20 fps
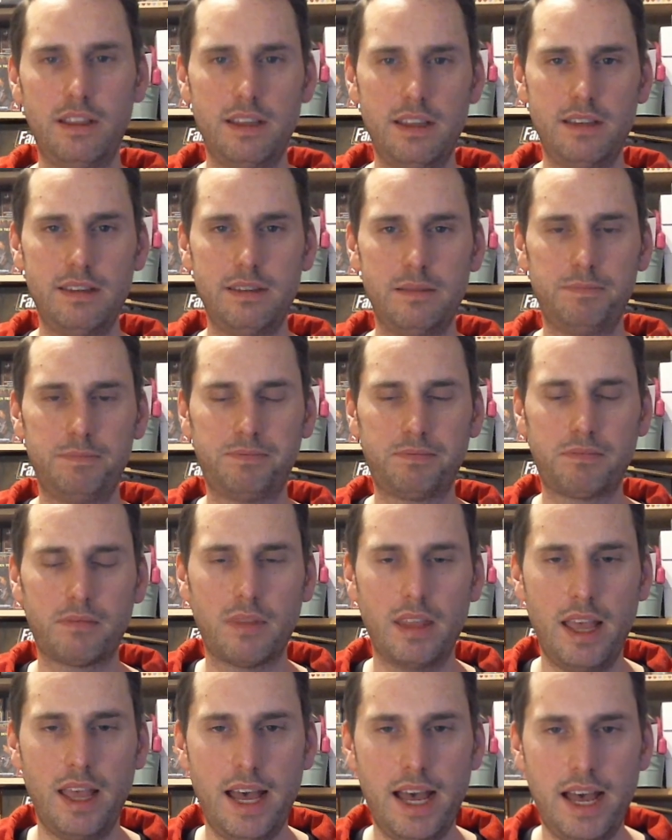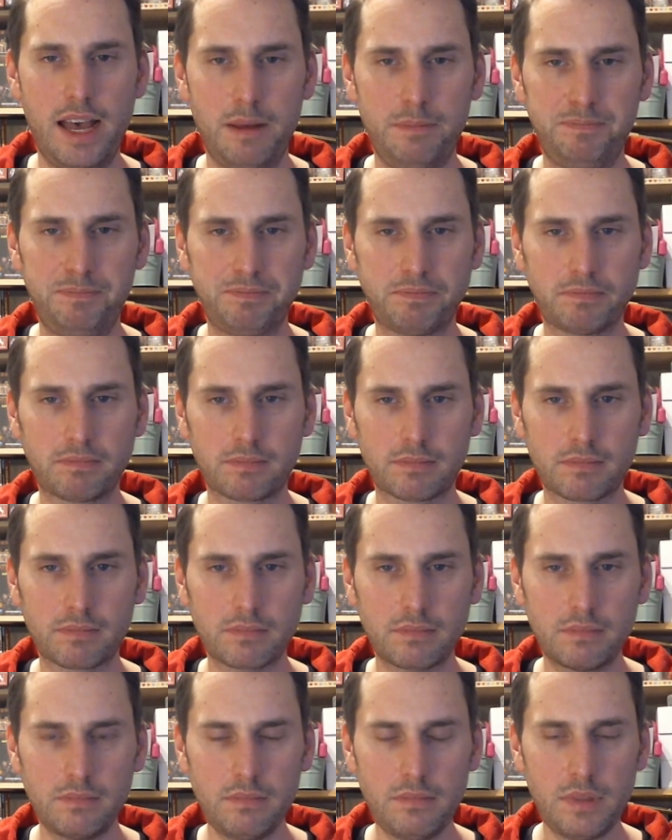this. The
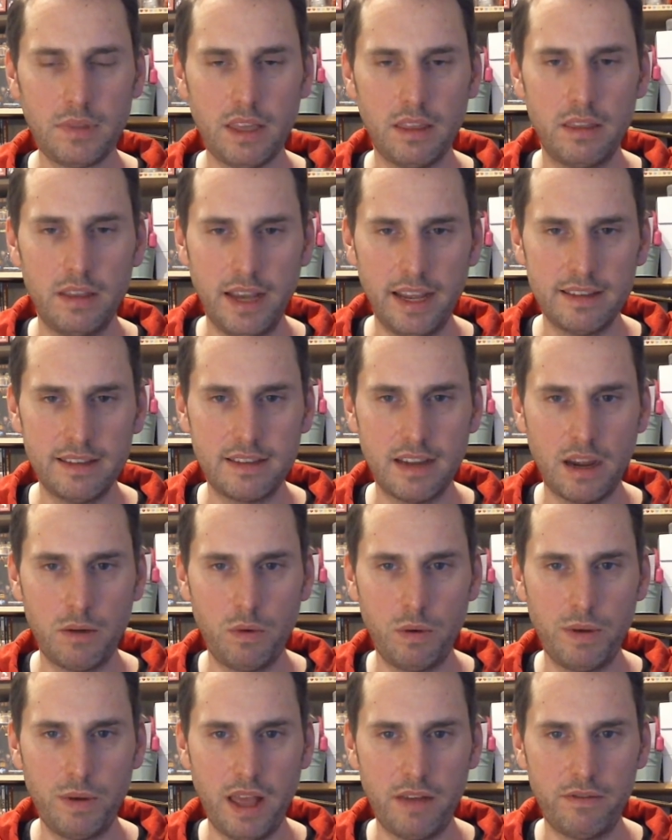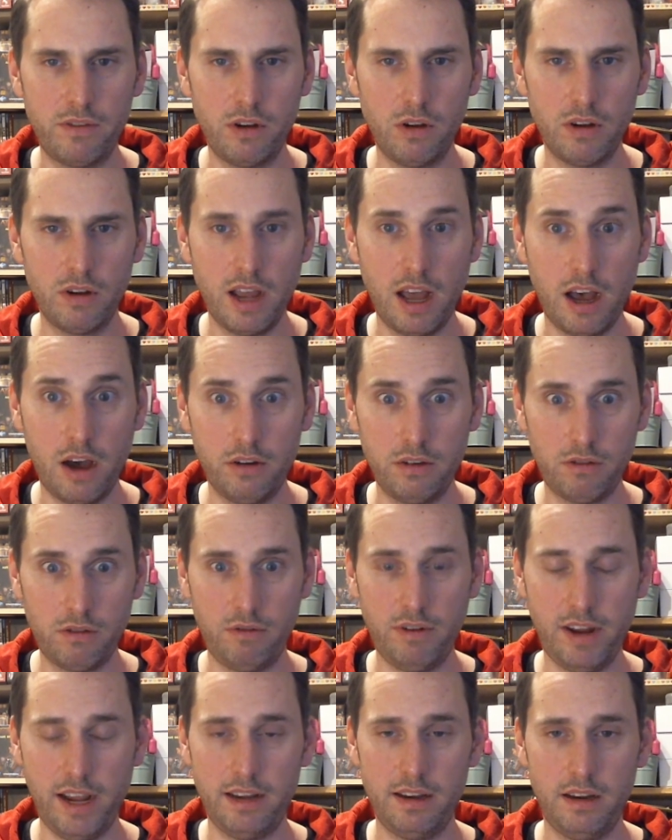next time we will have a look how to
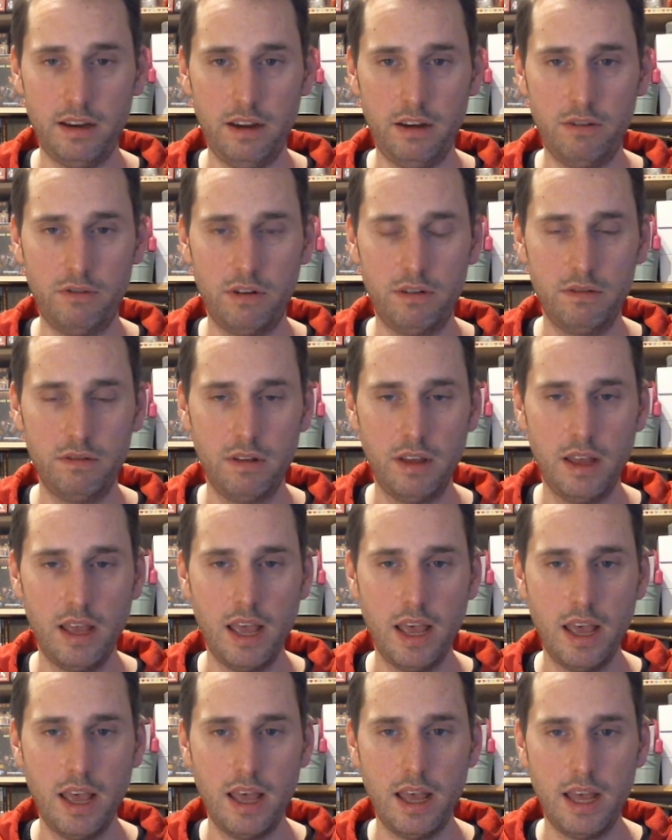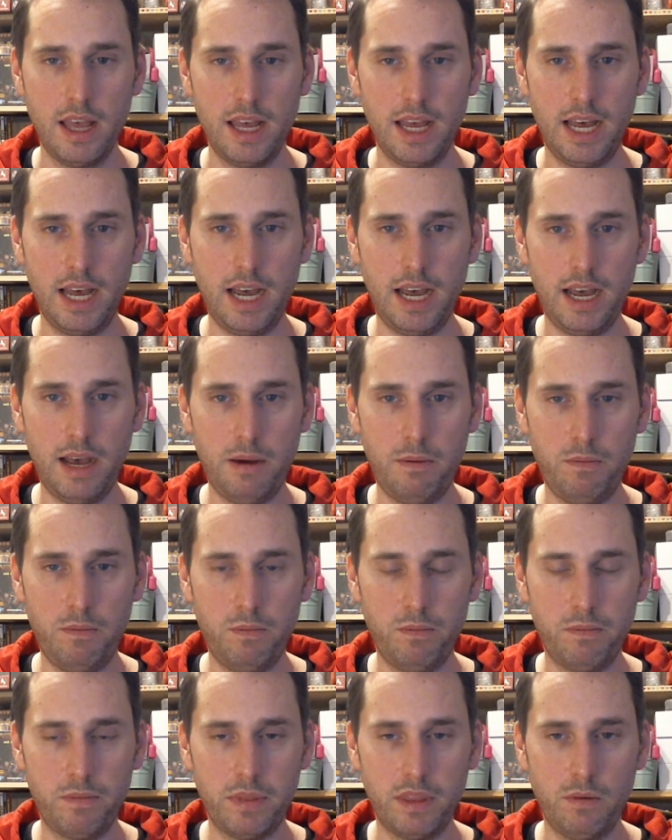create a hero.
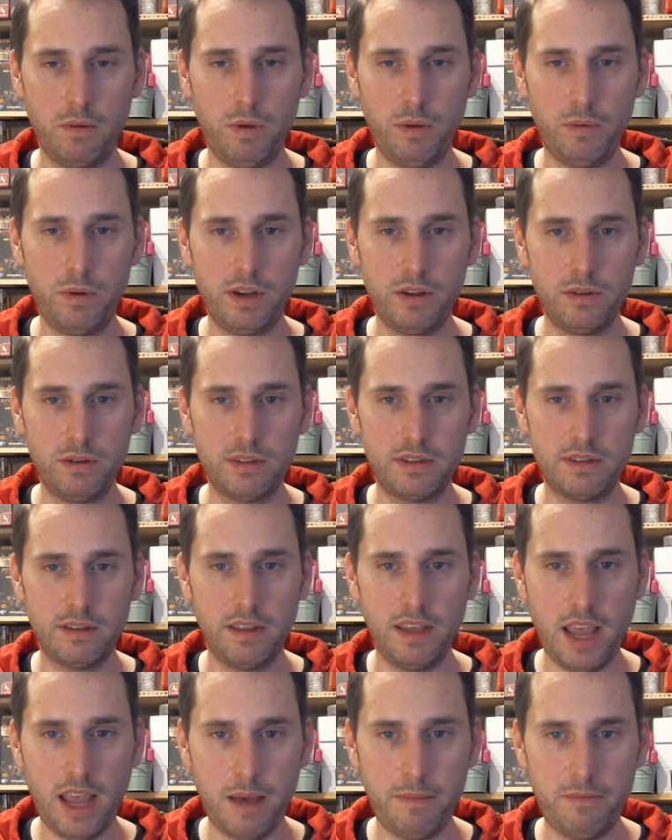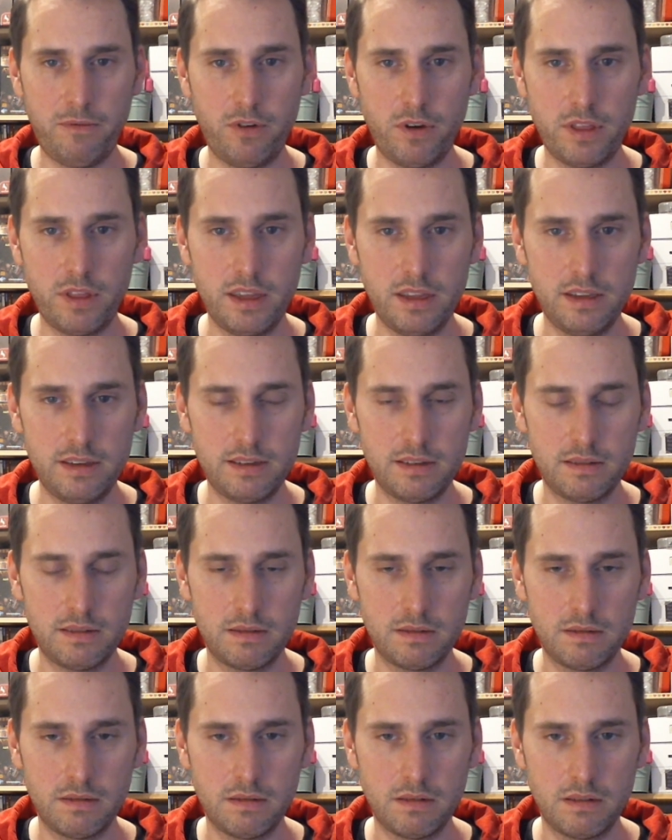We will use the app for this.
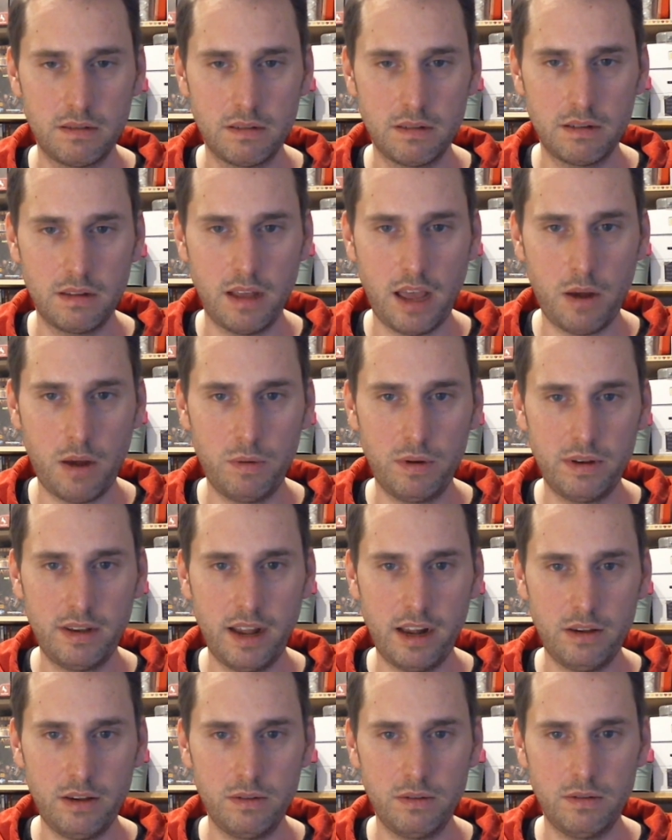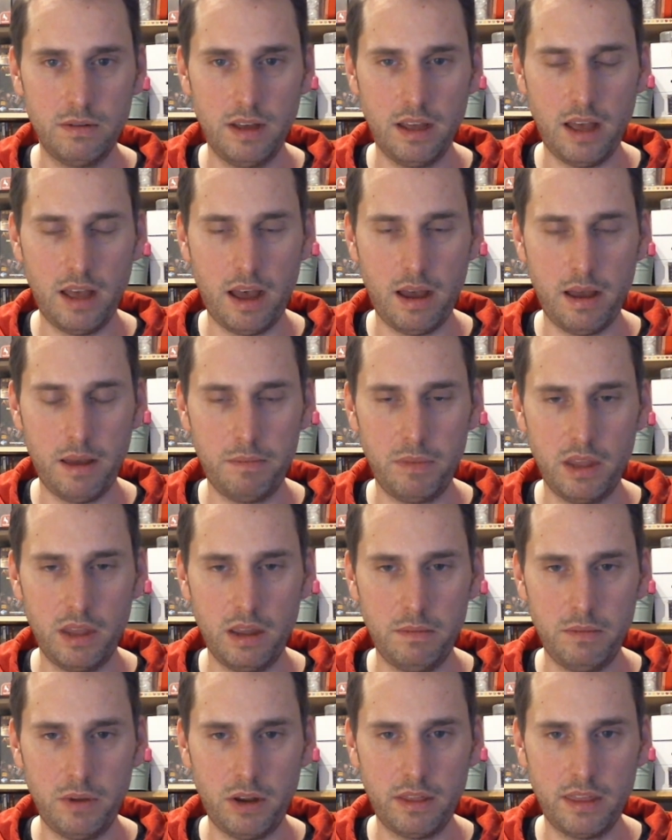I will tell you,
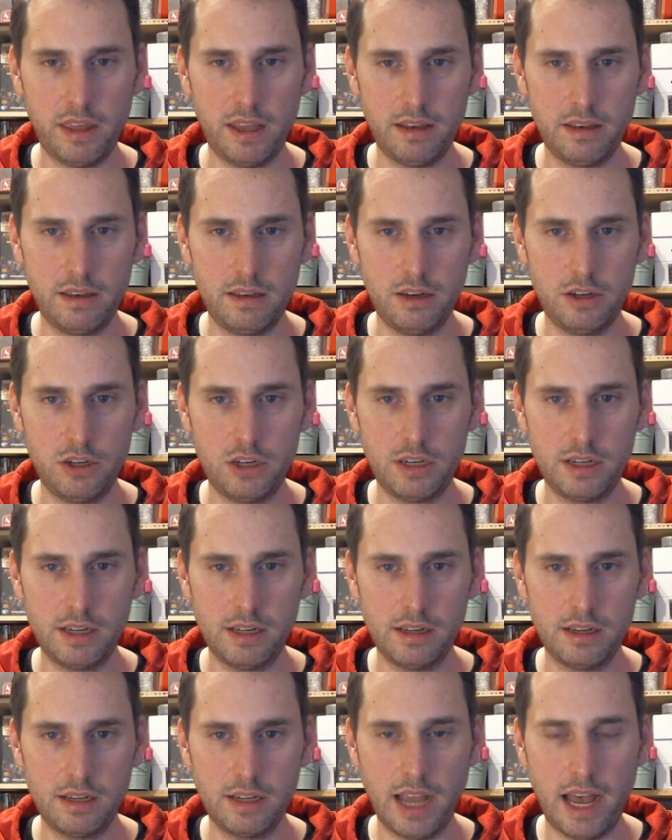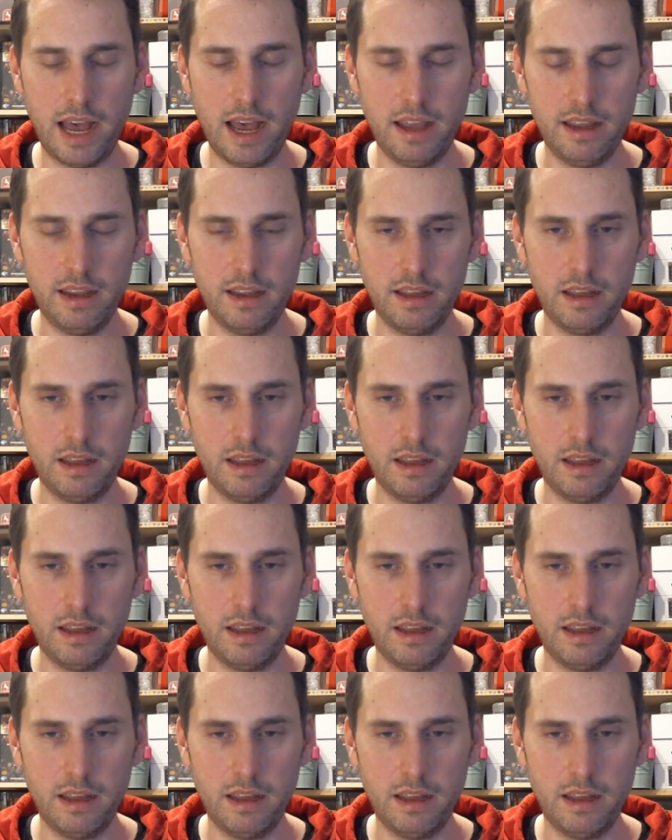I'm not that digital guy.